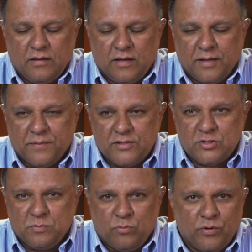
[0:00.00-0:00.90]
I'm not
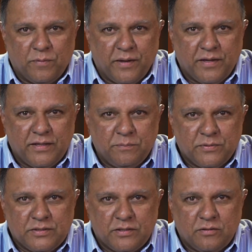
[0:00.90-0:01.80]
supported by any
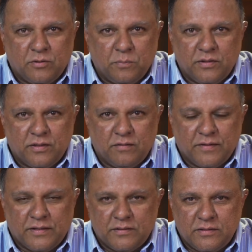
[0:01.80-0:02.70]
particular political
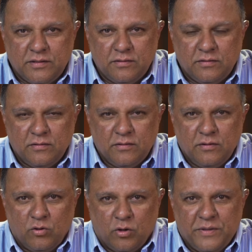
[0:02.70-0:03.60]
entity
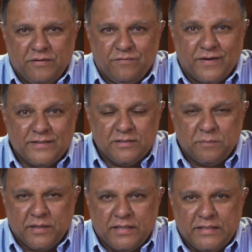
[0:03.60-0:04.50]
or being funded
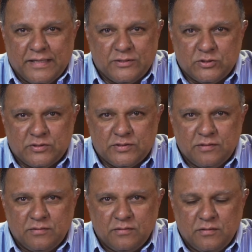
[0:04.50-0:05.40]
by any
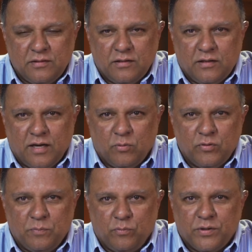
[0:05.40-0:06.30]
agency. I'm
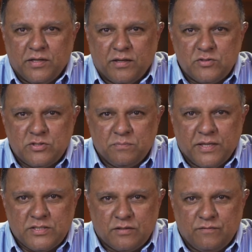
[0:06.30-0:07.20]
only pointing out some
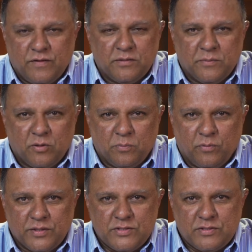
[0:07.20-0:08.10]
basic fundamental
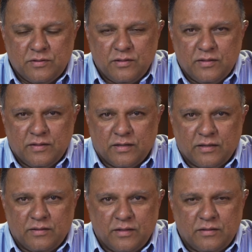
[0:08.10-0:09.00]
points that I
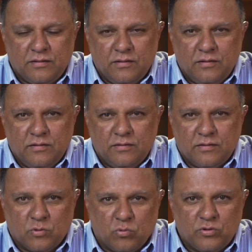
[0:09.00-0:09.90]
think
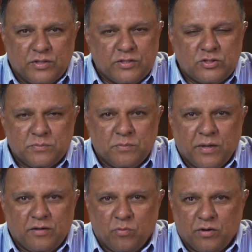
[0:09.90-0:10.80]
that the world needs to be
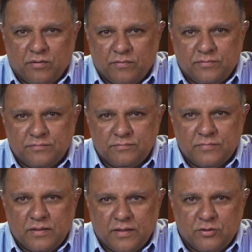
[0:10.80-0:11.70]
made aware of.
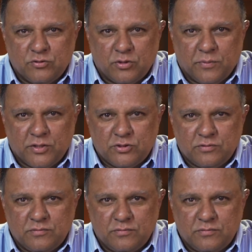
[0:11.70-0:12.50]
Thank you so much.